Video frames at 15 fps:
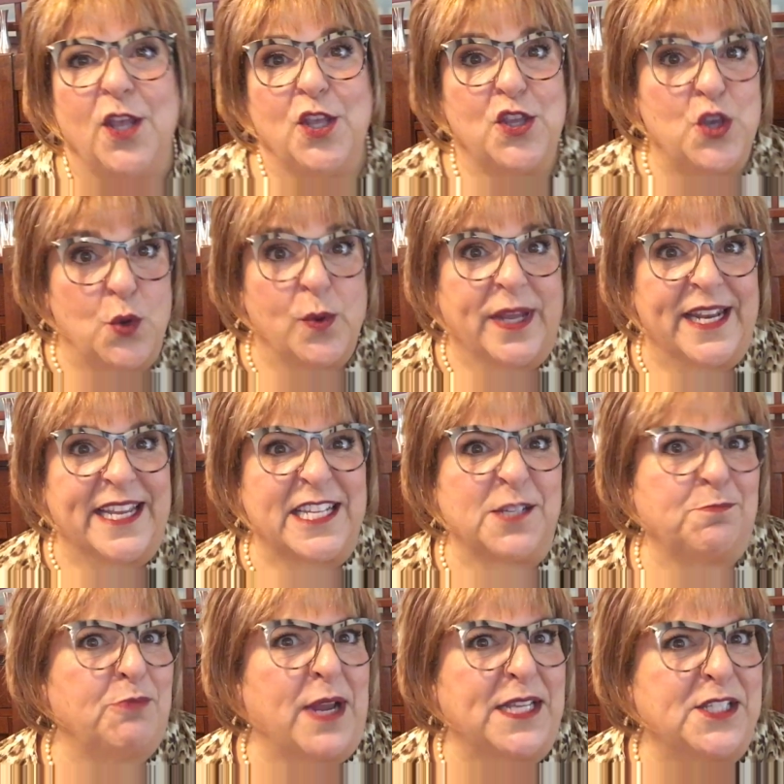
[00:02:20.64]
You can
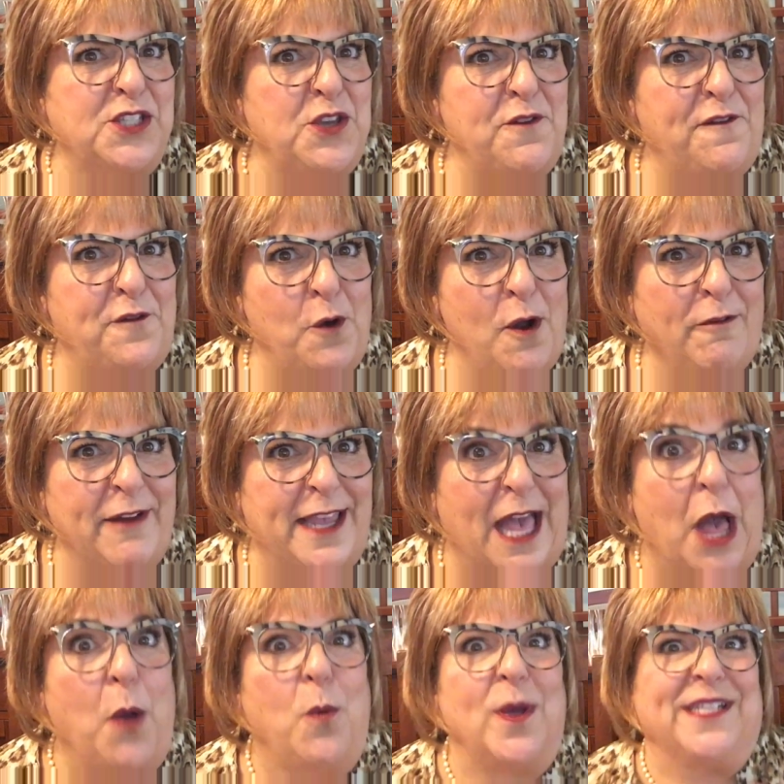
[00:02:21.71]
express euphoria.
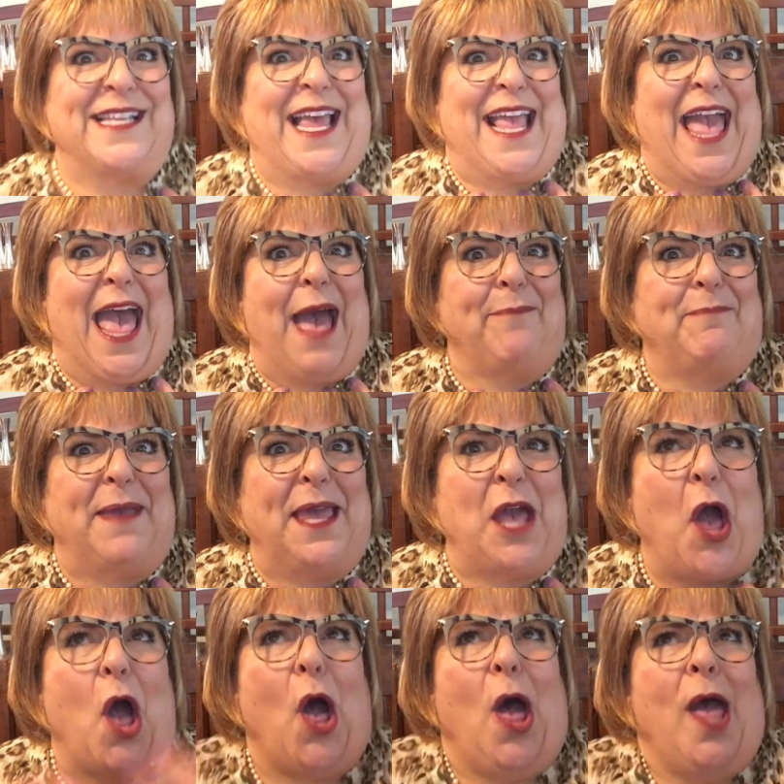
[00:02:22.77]
Was I happy?
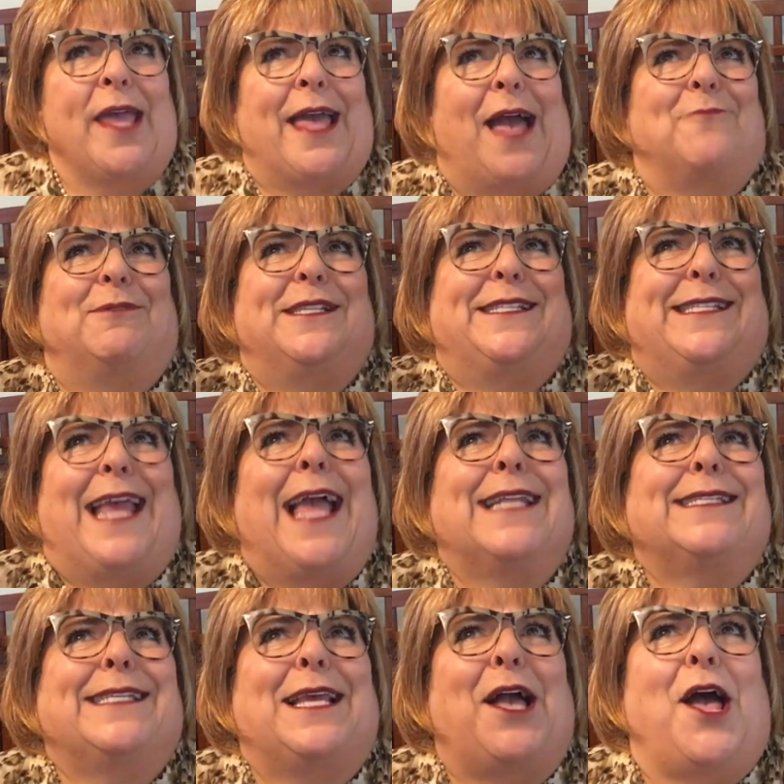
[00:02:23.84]
Oy, I was
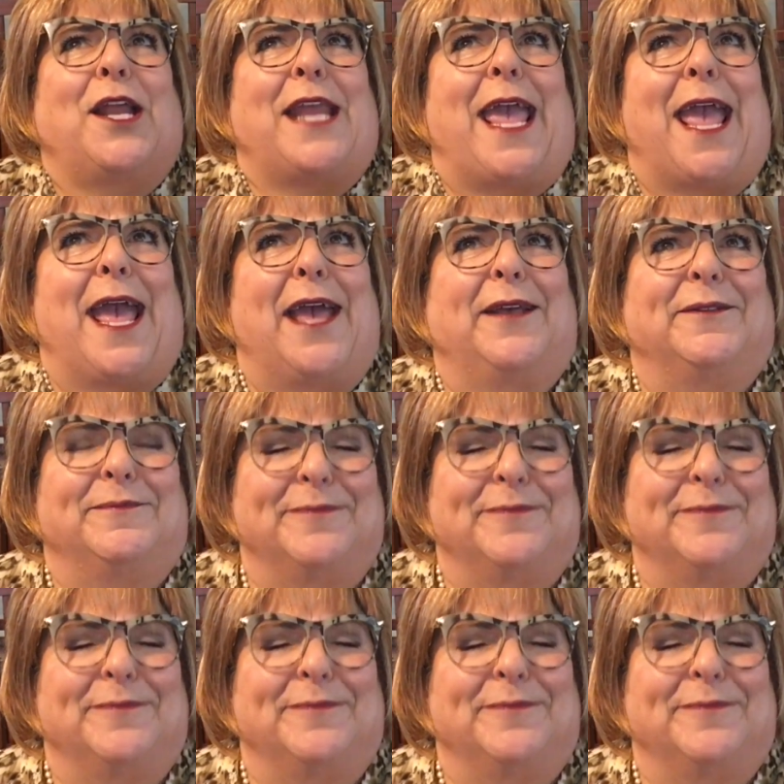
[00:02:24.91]
dancing on air.